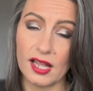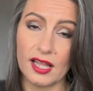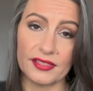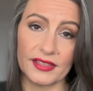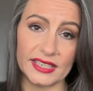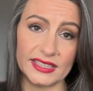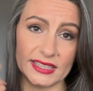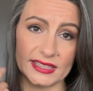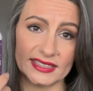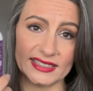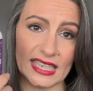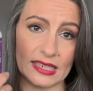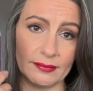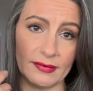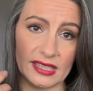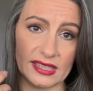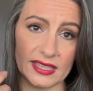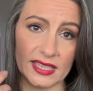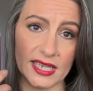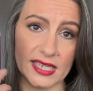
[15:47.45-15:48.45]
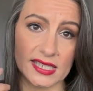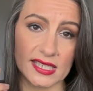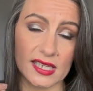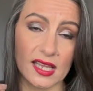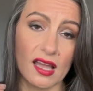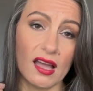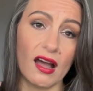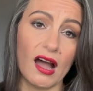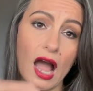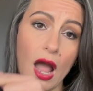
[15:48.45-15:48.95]
They did send me this.
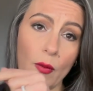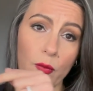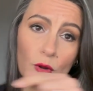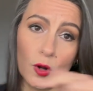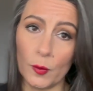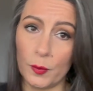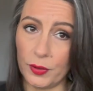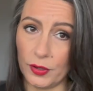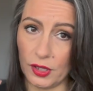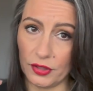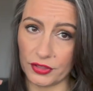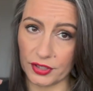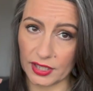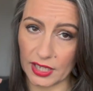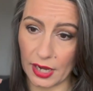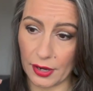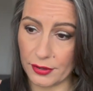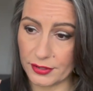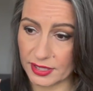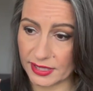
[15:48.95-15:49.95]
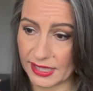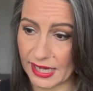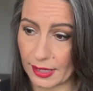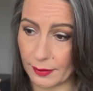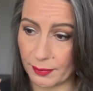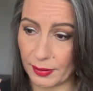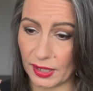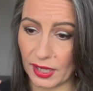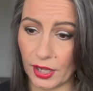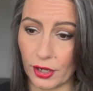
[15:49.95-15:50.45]
I will put the code
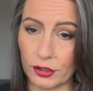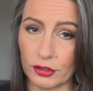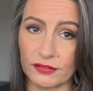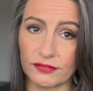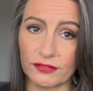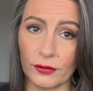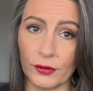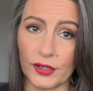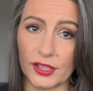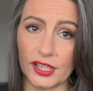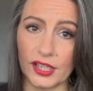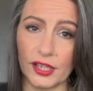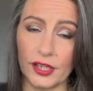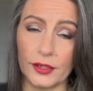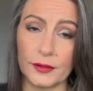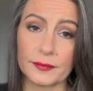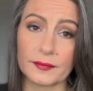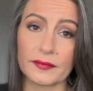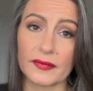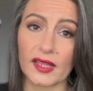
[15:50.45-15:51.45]
again below for you.